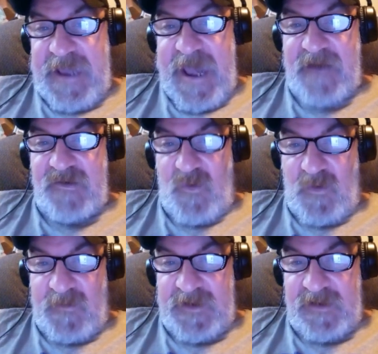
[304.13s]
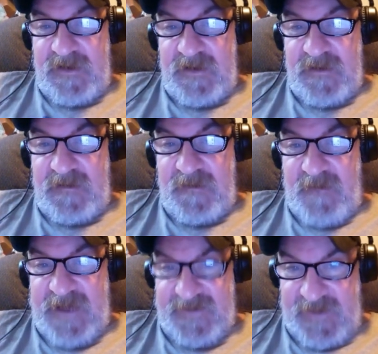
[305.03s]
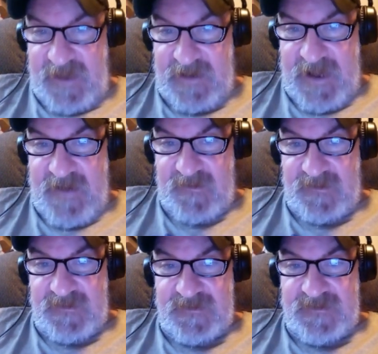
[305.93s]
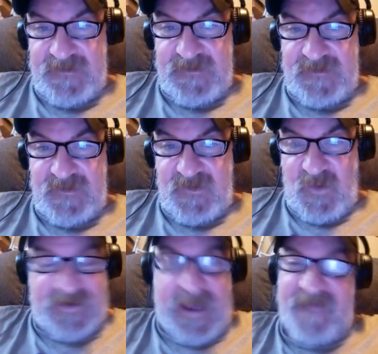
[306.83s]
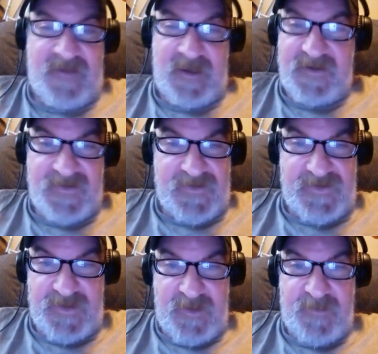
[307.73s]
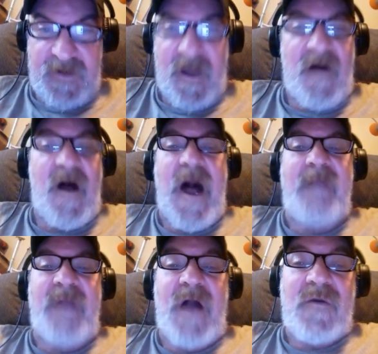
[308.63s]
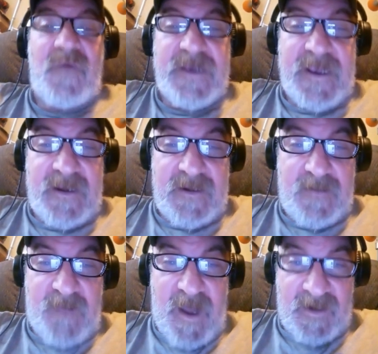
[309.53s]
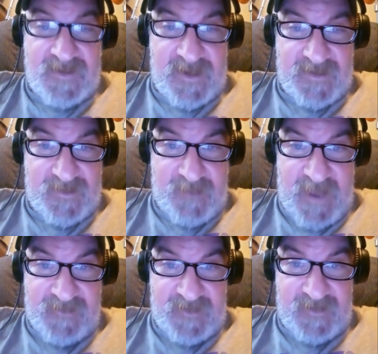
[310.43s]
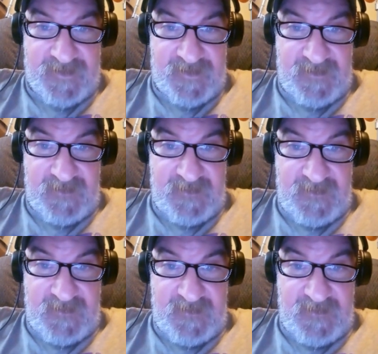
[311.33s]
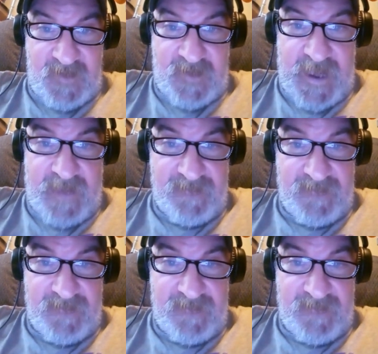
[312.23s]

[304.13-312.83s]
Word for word: out of Norman by sundown, which I think is a stupid law. I'm not going to get into politics about this. Okay?